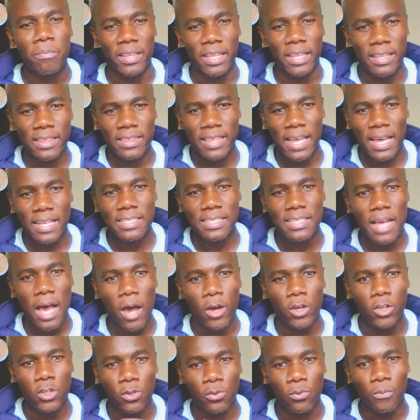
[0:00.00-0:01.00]
but then that's
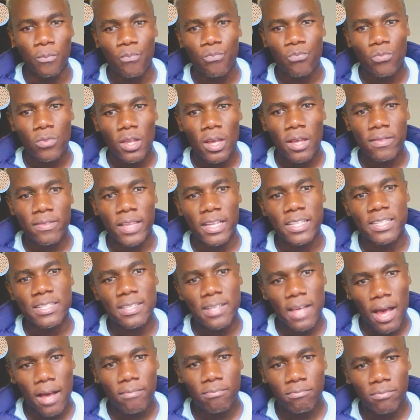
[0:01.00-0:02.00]
how you
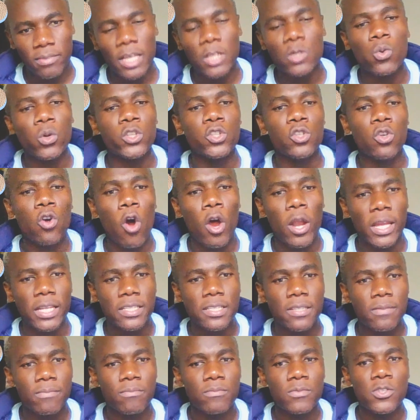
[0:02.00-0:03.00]
that's what you call
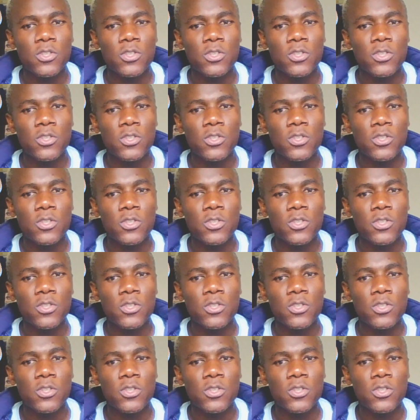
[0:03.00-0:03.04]
it.